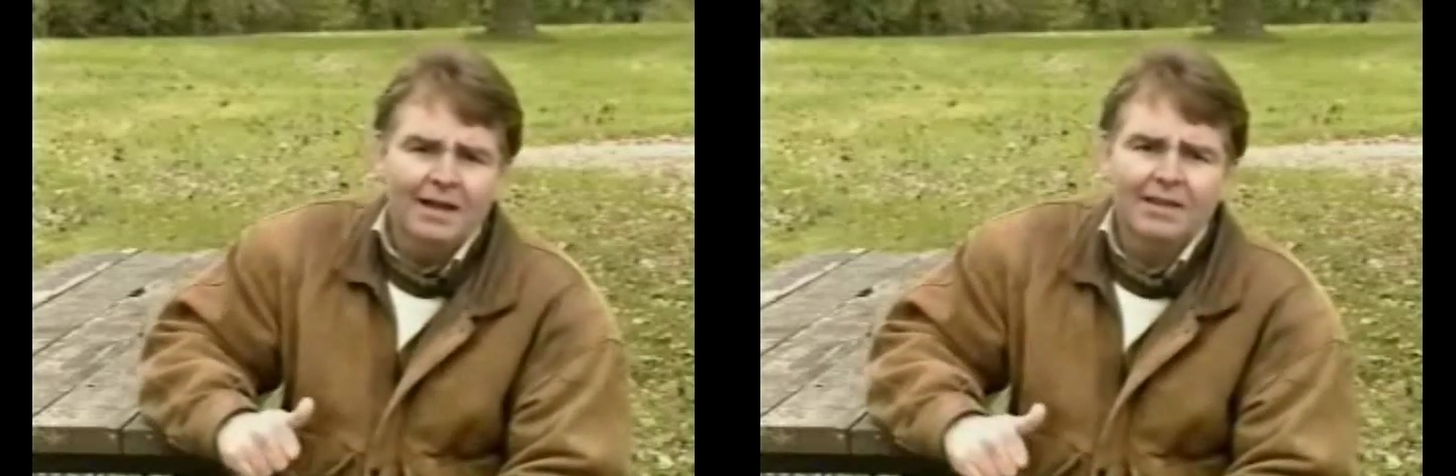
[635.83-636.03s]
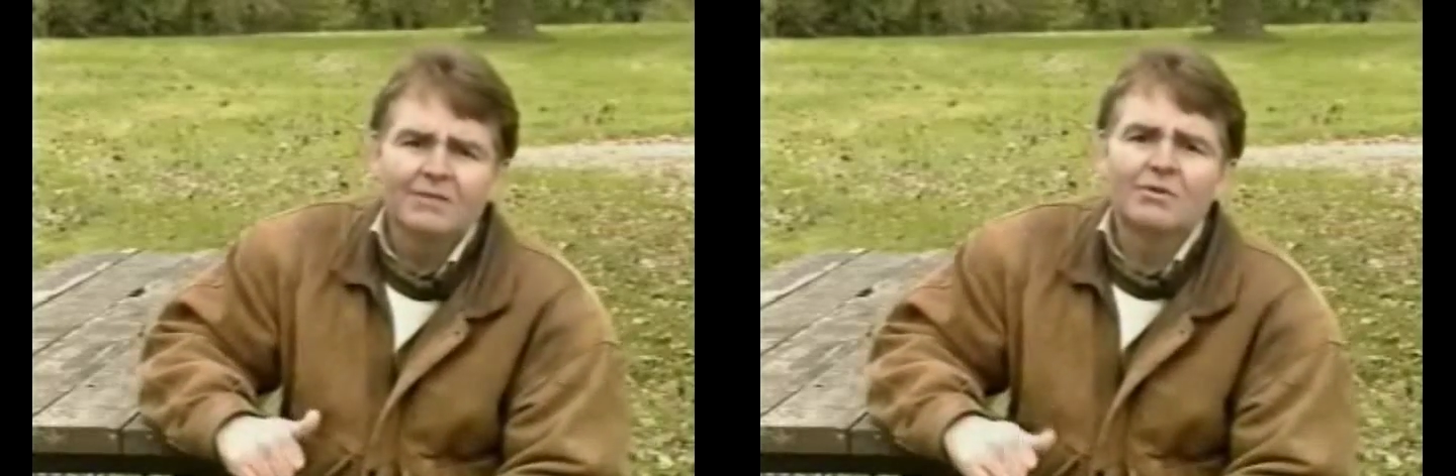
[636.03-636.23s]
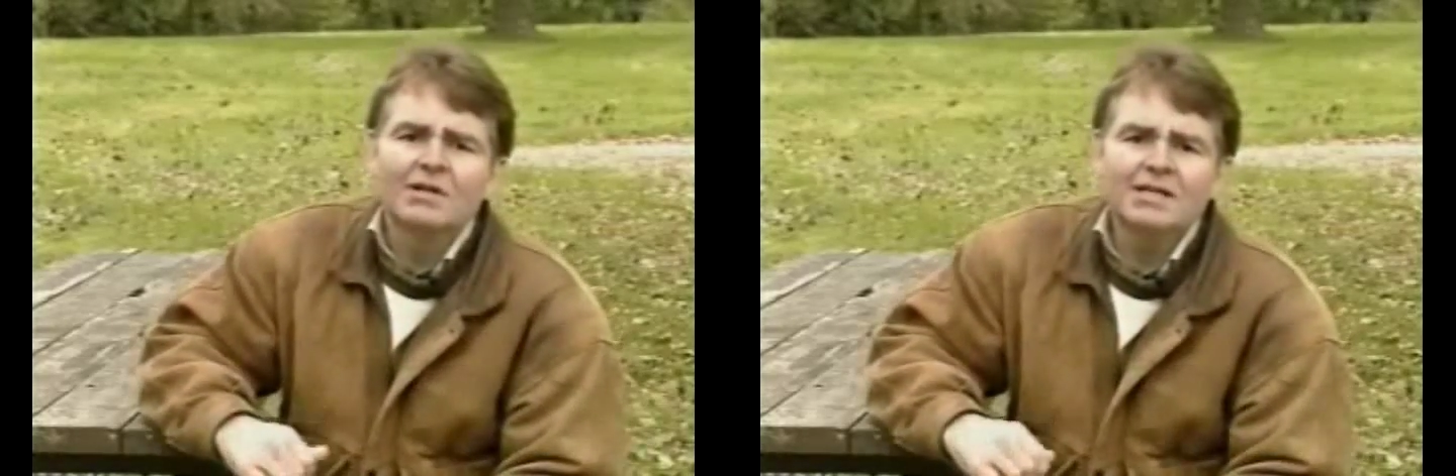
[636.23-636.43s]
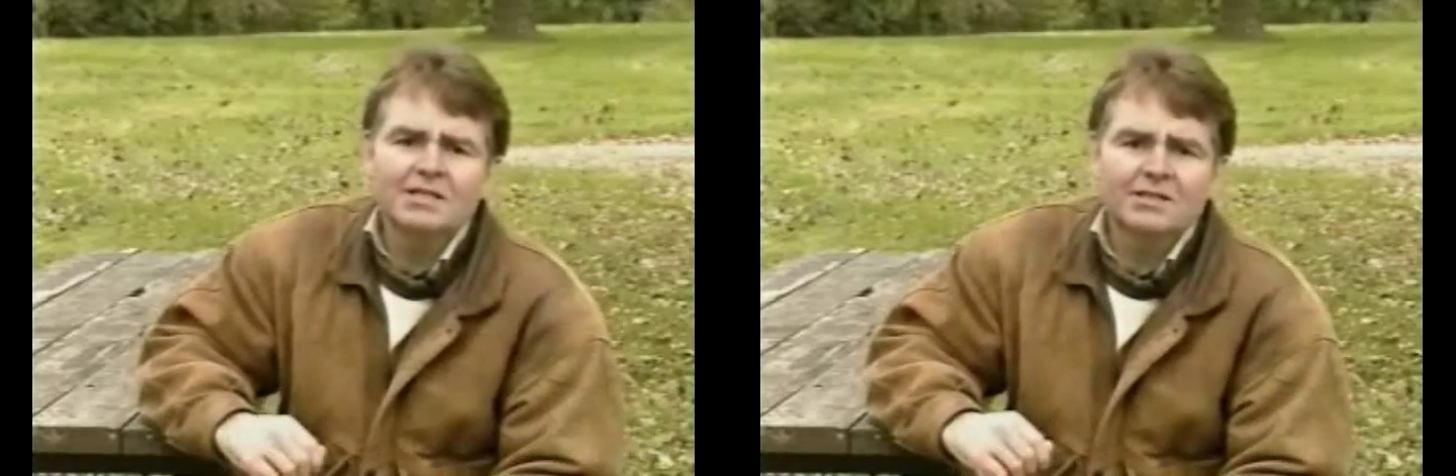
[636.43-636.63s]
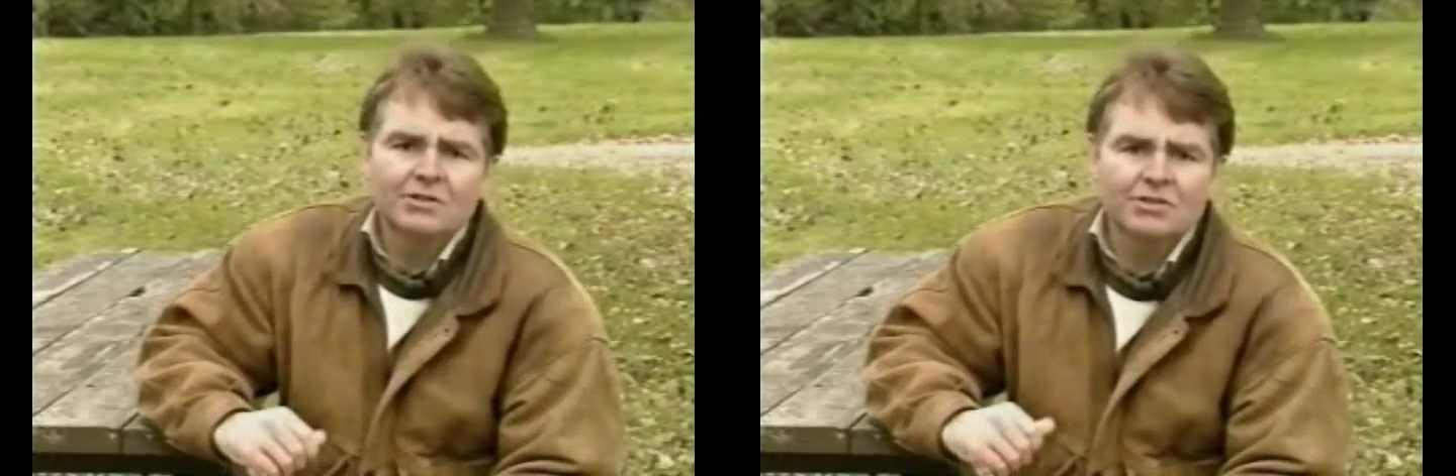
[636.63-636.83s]
Then
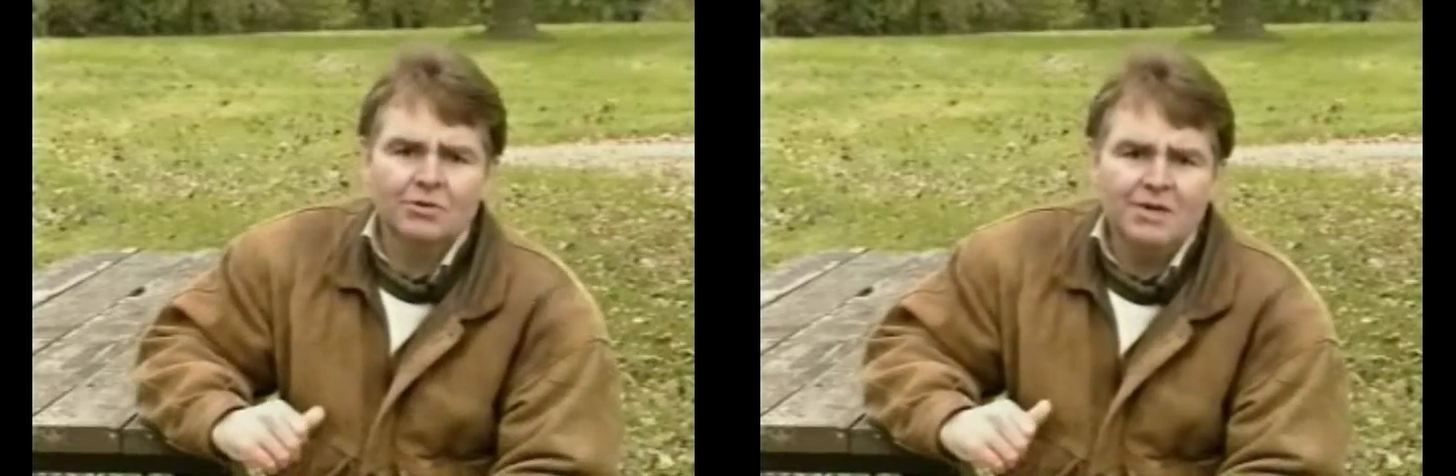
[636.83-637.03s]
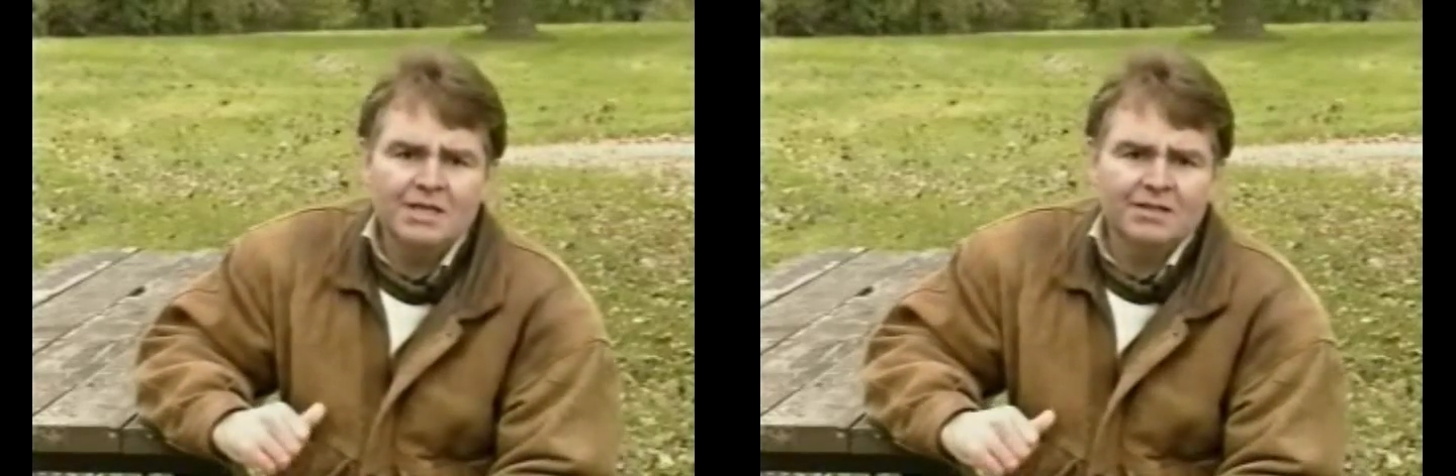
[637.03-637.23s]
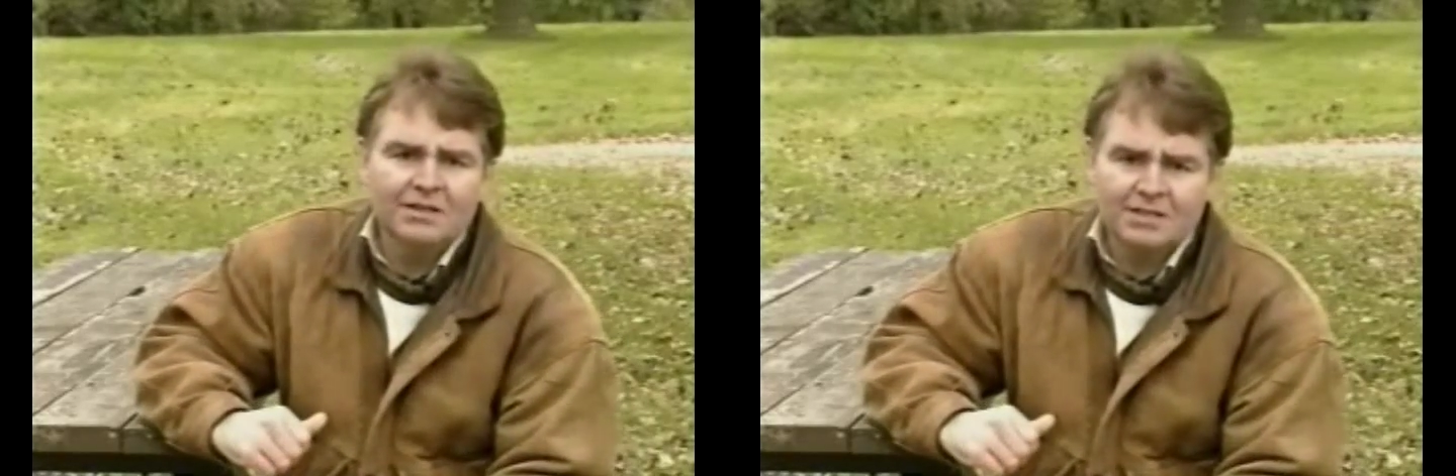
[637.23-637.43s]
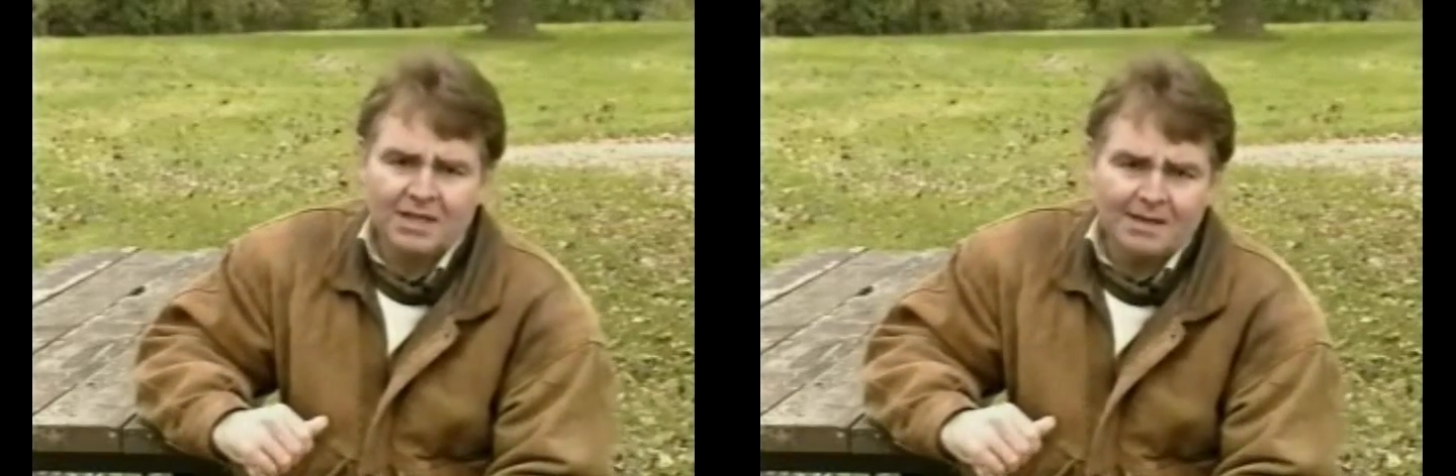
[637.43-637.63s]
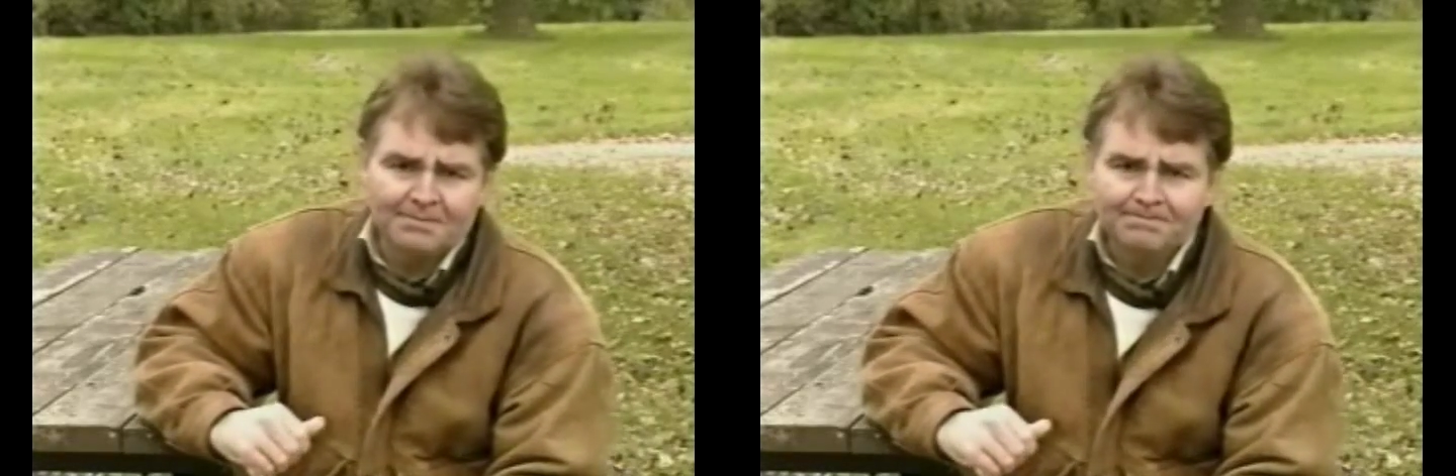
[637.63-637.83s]
release your squeeze of the
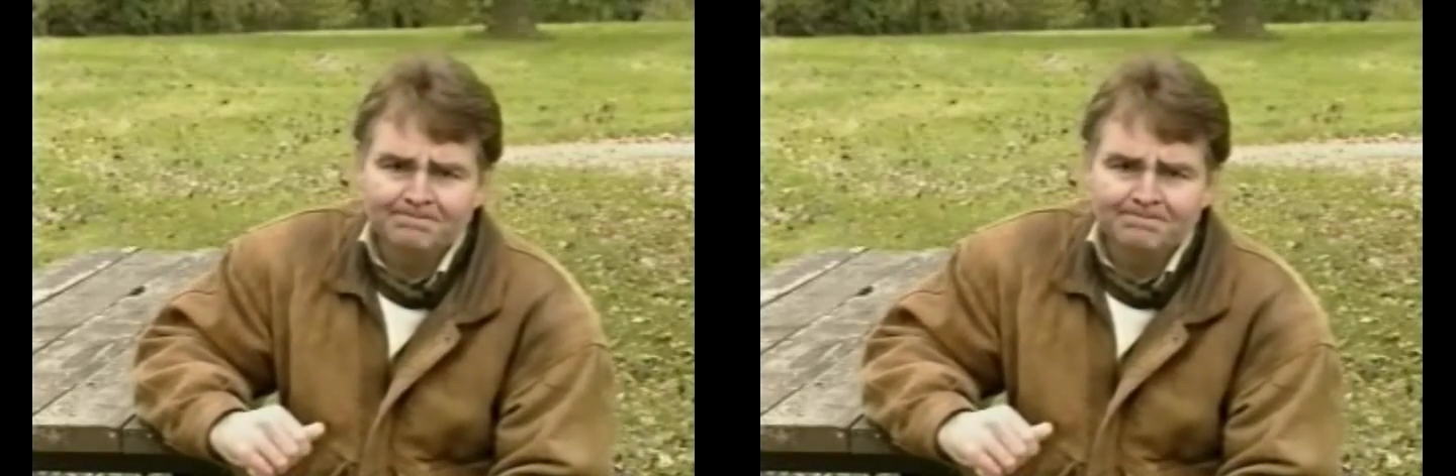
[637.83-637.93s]
stem.